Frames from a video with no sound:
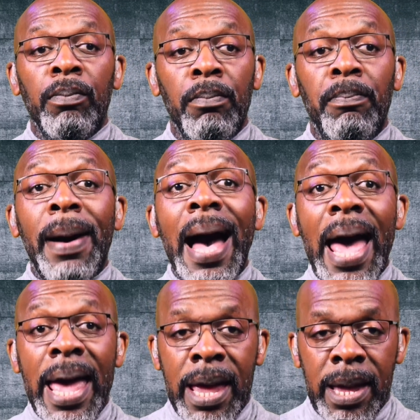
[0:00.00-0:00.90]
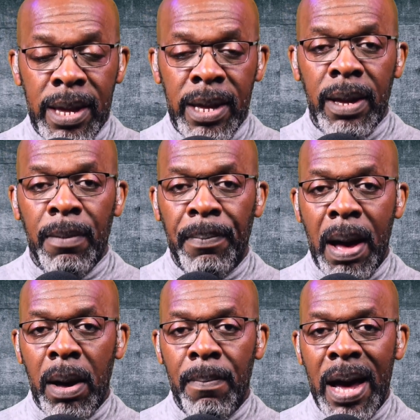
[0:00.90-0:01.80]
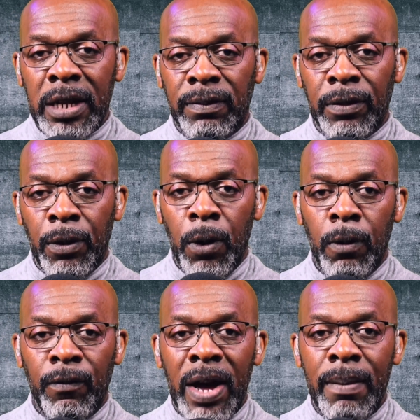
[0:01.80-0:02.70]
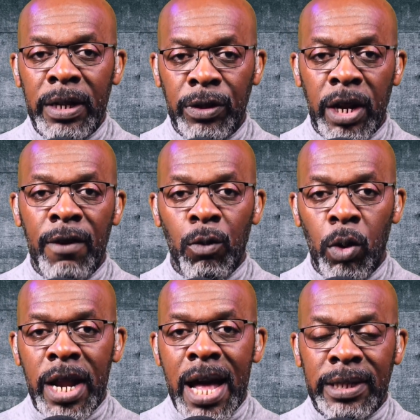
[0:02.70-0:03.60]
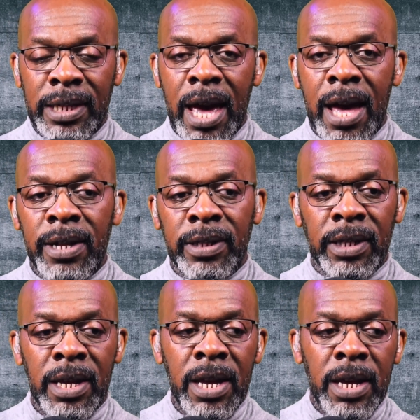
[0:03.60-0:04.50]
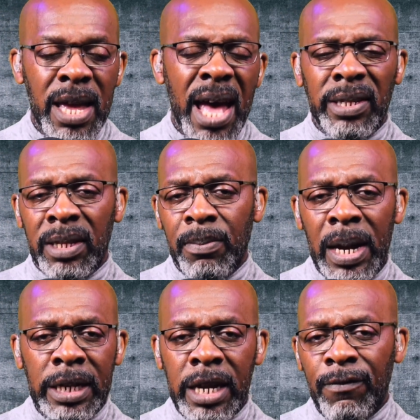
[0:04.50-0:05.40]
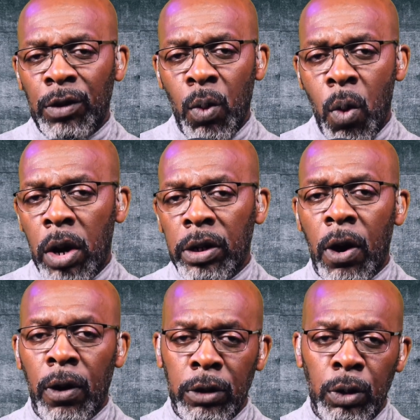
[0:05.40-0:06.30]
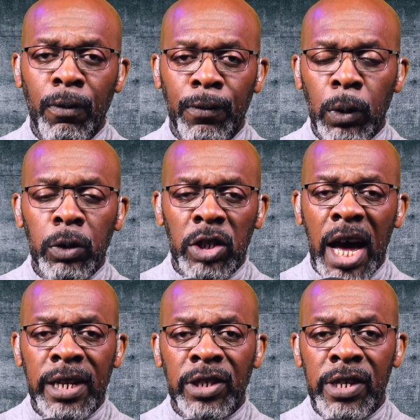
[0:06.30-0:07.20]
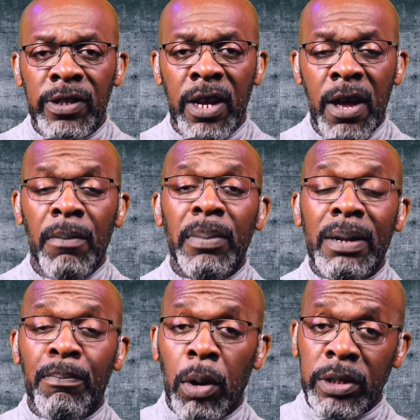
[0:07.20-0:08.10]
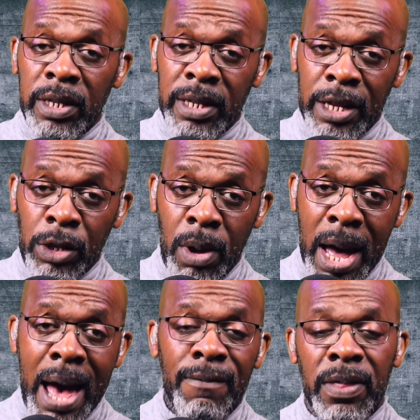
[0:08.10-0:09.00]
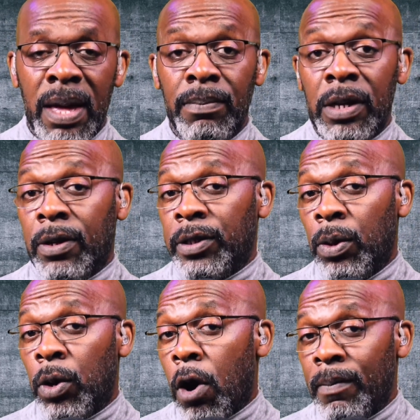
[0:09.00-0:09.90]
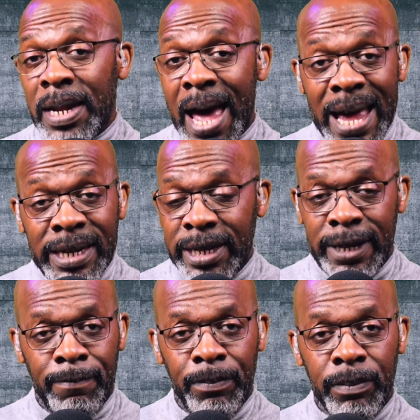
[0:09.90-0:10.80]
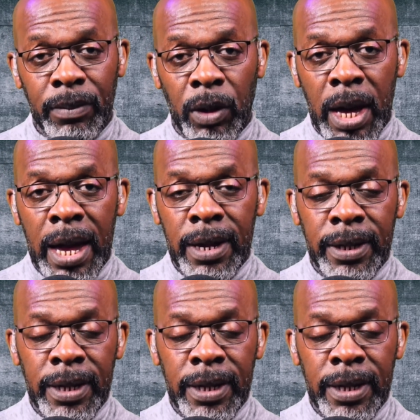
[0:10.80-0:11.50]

buy power banks for the whole family so that everyone has theirs, yes, they might give you 1 or 2 full charges, but important that you have them because they'll come in handy, okay?